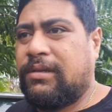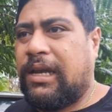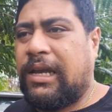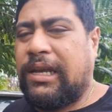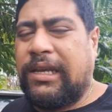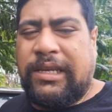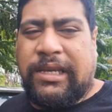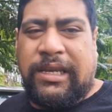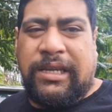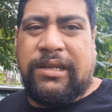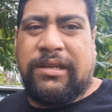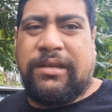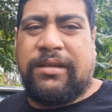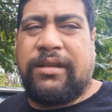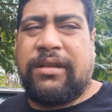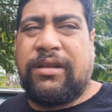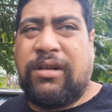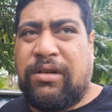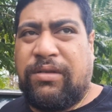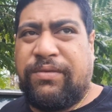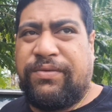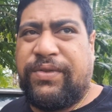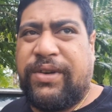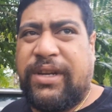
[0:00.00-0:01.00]
I can
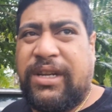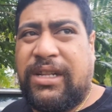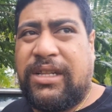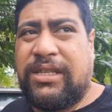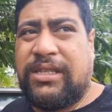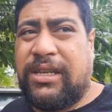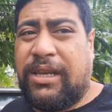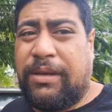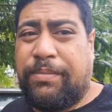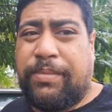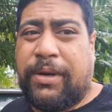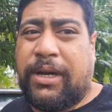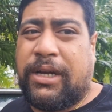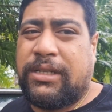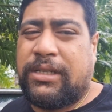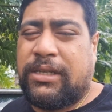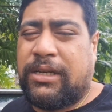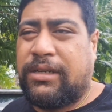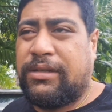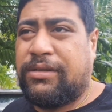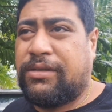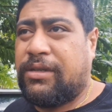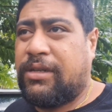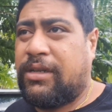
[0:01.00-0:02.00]
confidently say
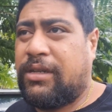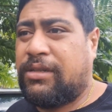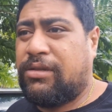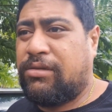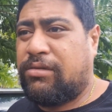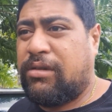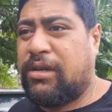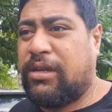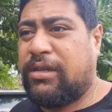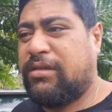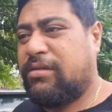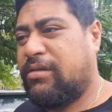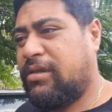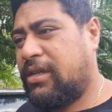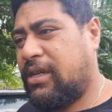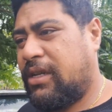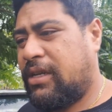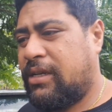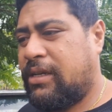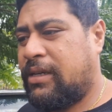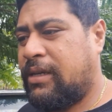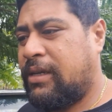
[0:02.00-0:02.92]
past 100, 200.